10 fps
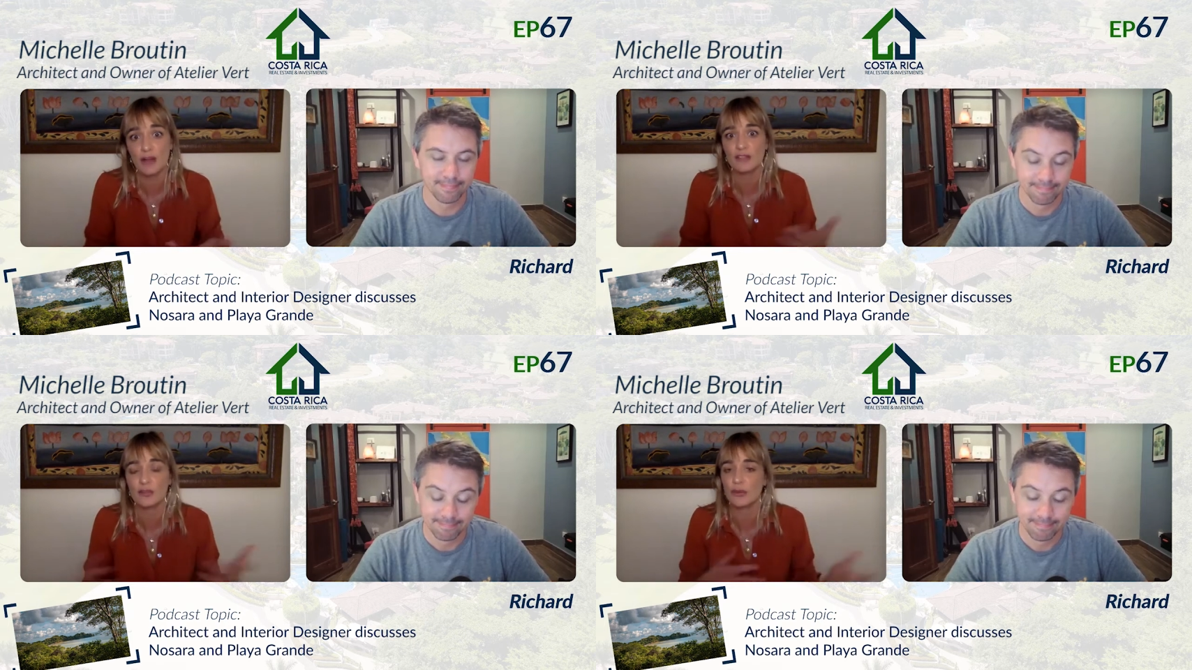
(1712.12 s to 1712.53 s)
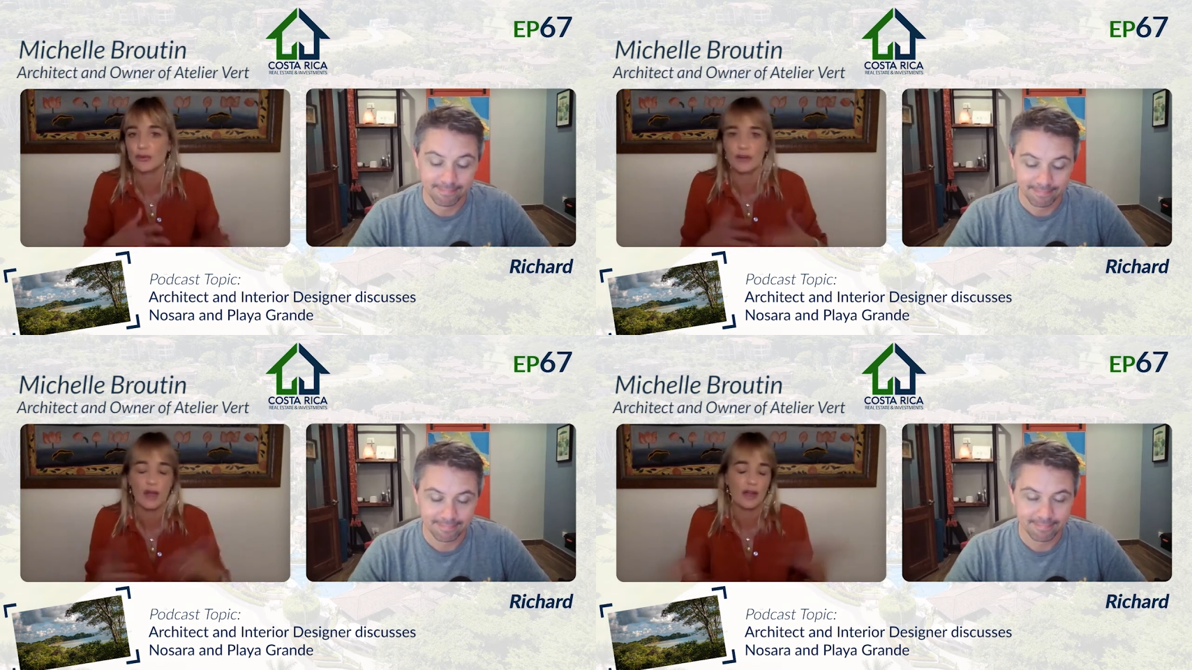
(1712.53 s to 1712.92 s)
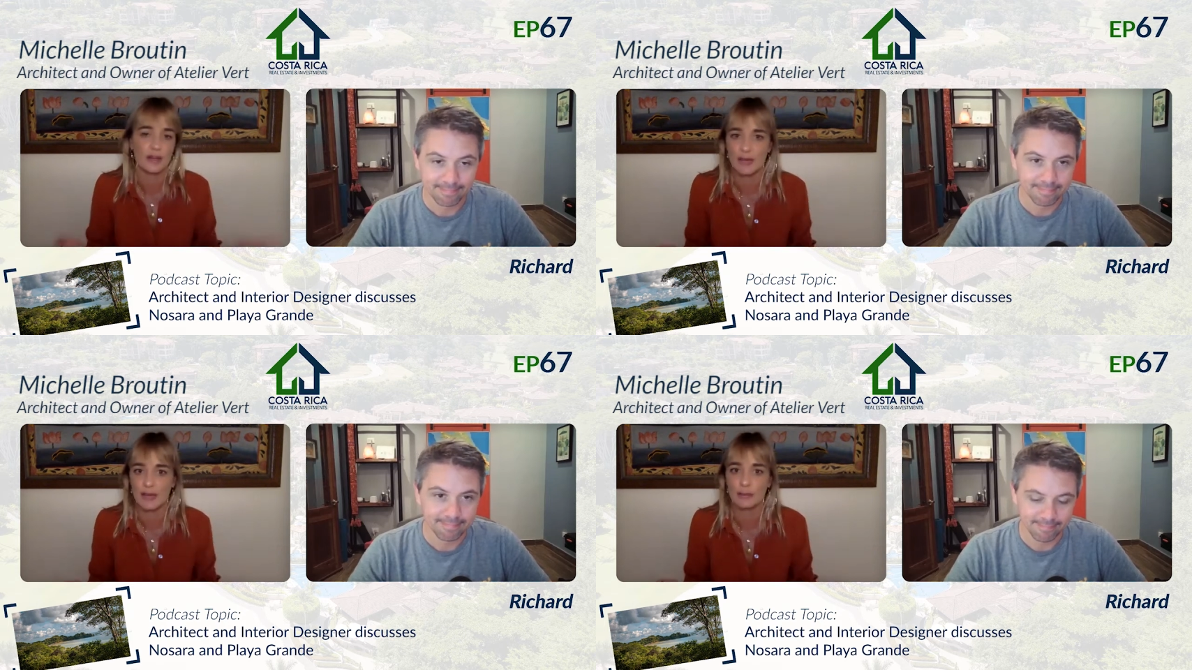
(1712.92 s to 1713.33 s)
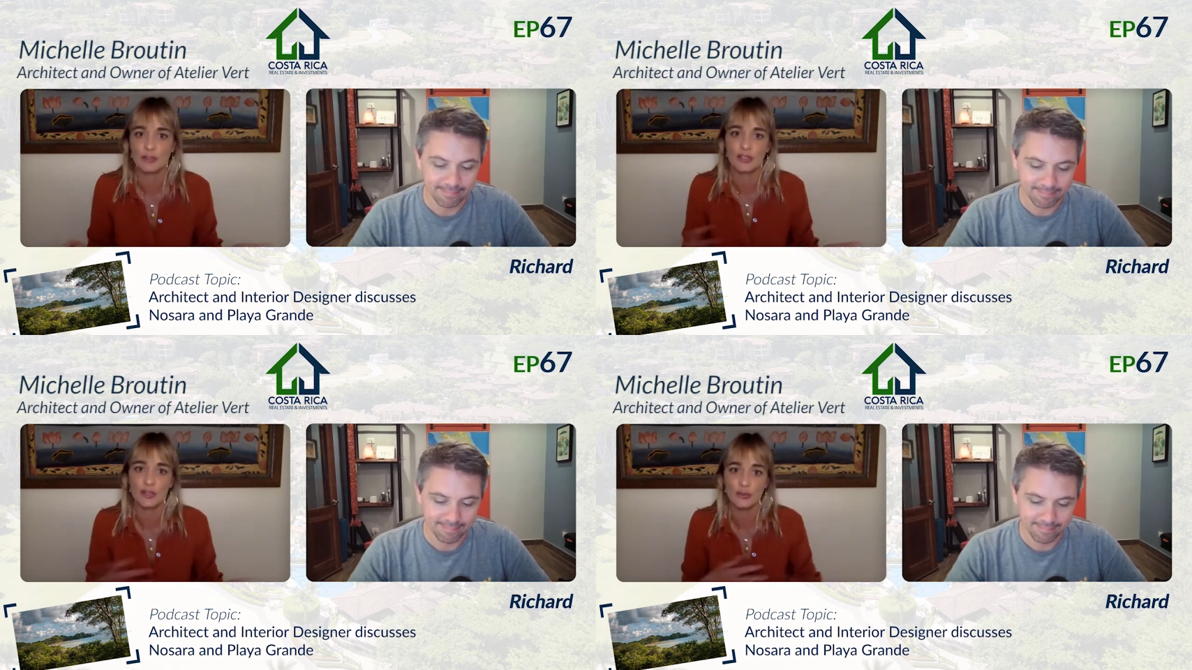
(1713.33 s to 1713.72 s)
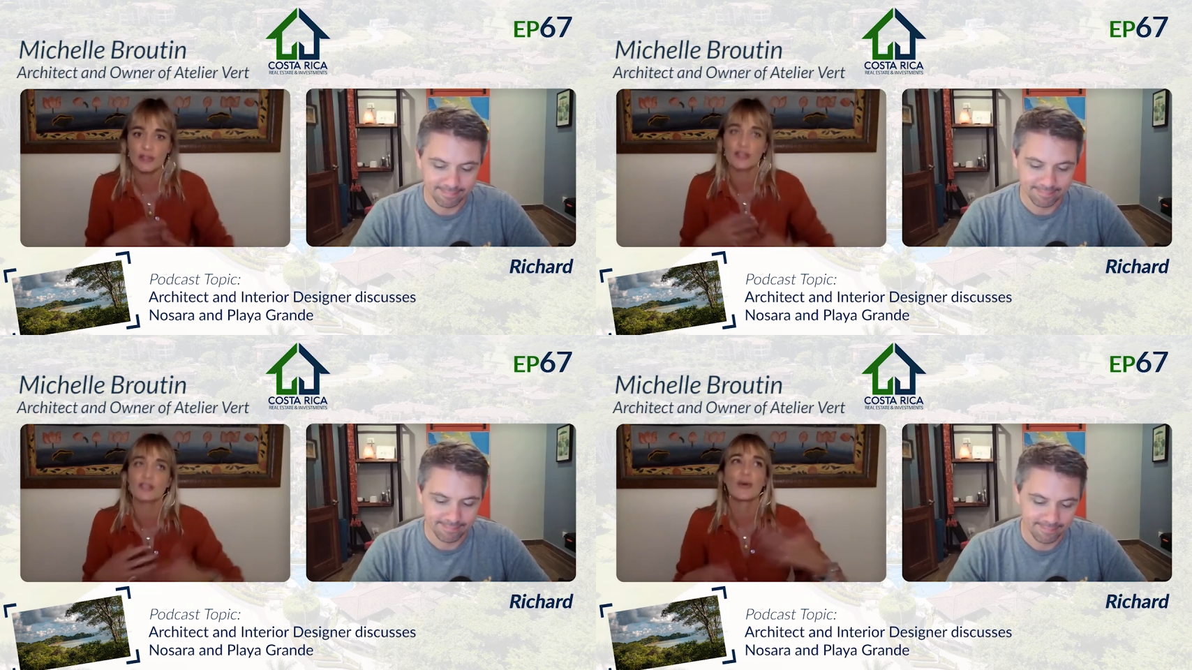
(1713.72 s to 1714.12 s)
Speaker 1: so you're not going to be able to use
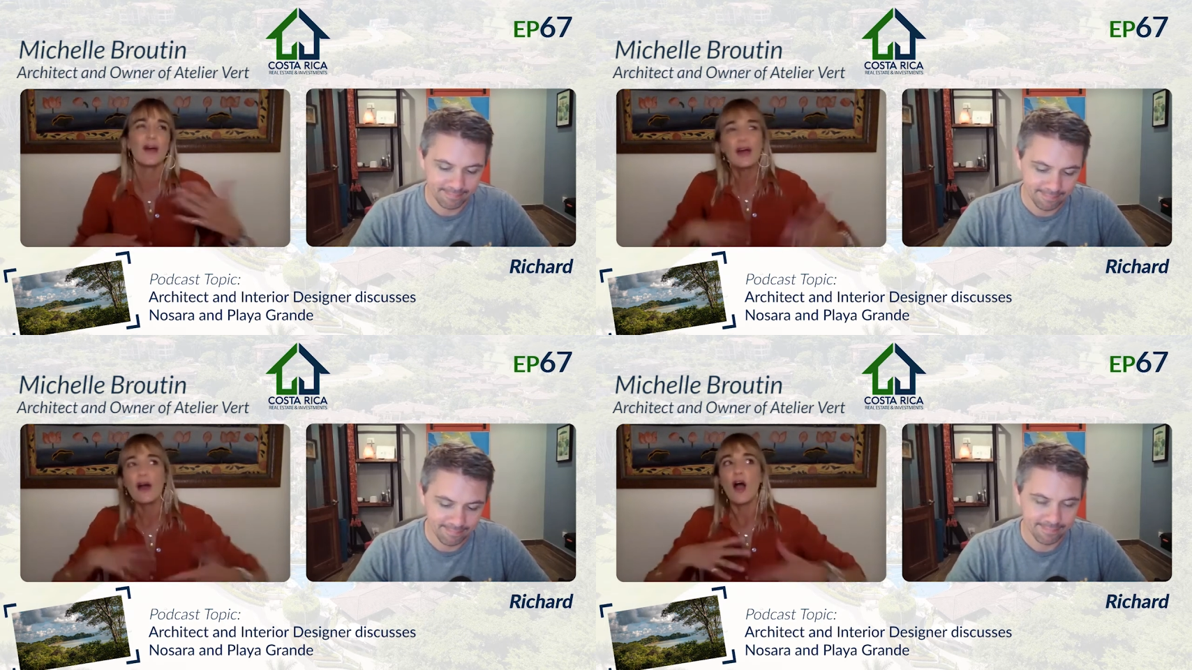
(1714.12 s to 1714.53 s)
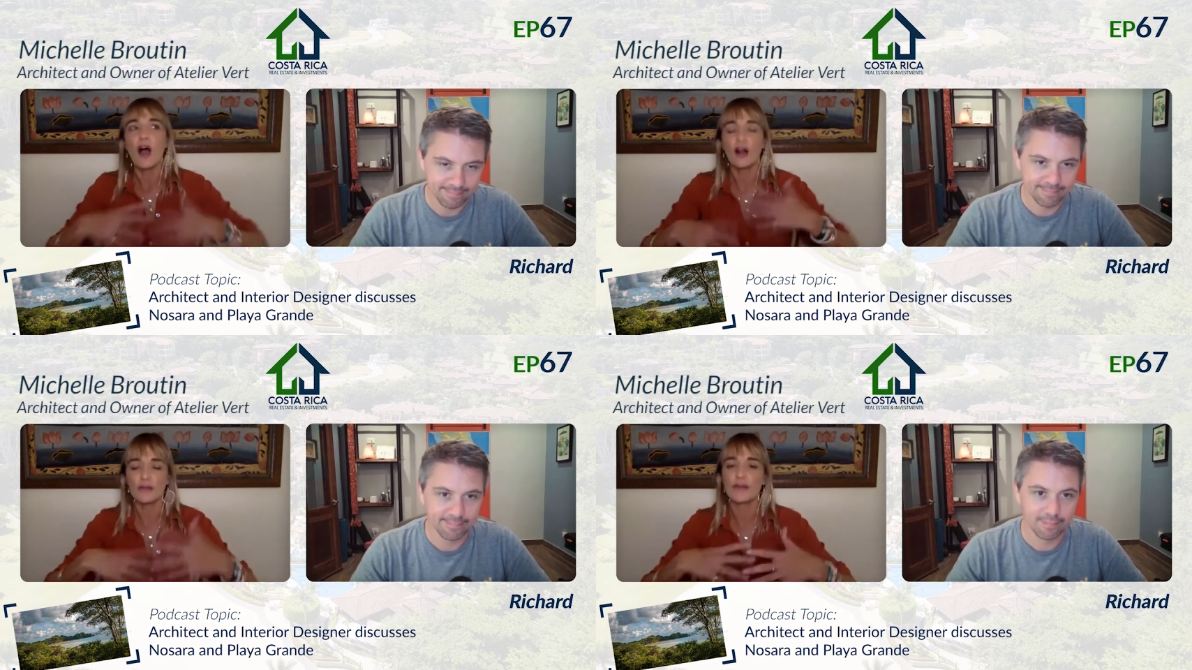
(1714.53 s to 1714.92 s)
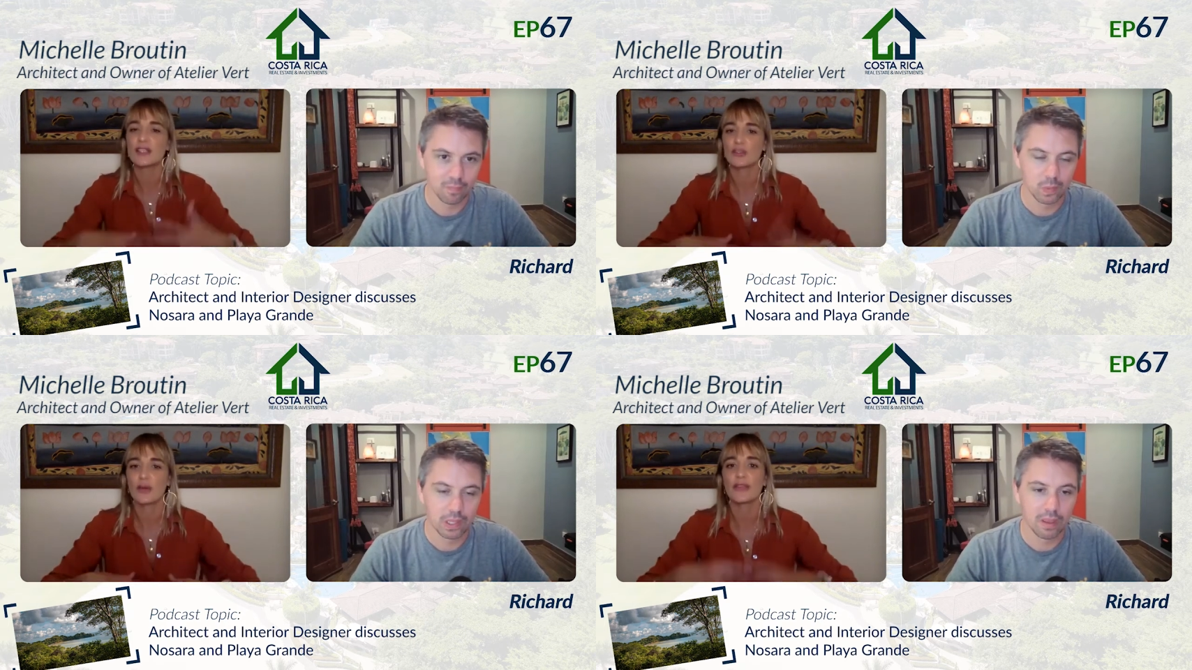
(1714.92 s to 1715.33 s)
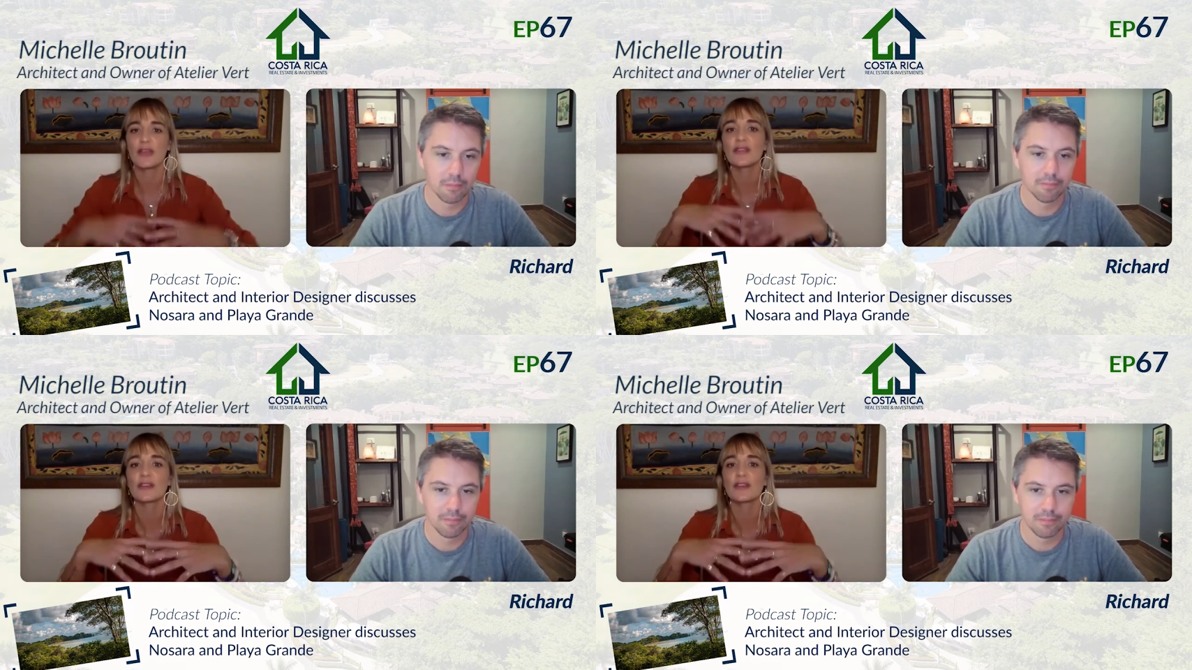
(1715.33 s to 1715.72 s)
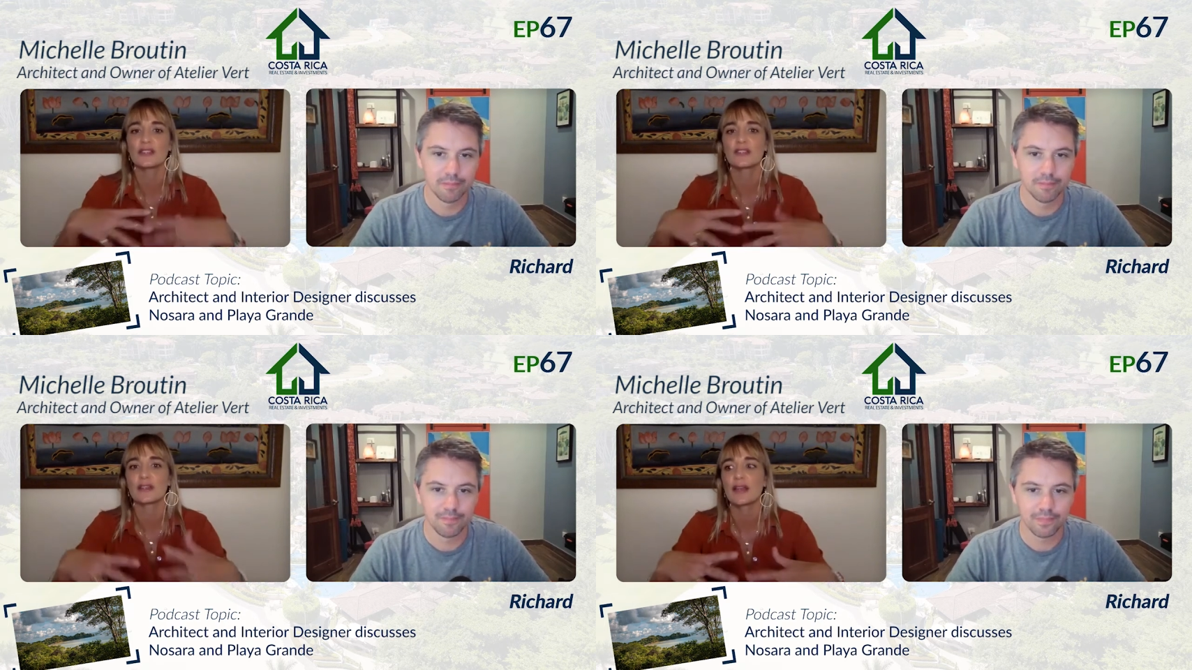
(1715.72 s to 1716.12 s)
it so all of that so i think there's
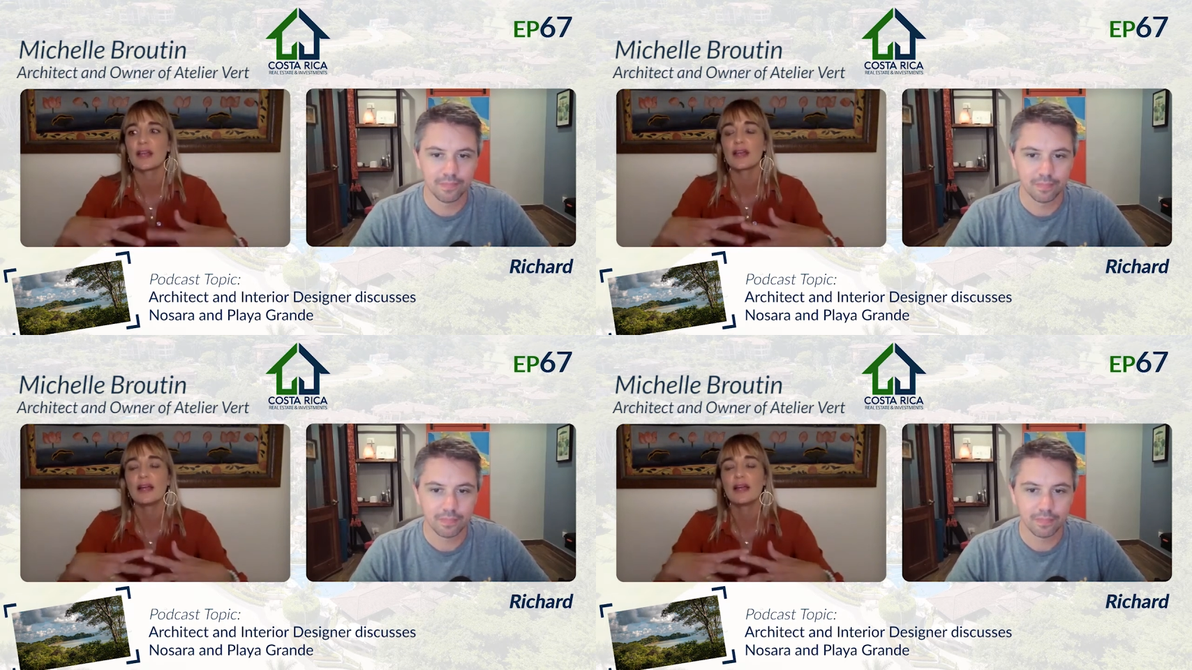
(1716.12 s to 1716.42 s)
still like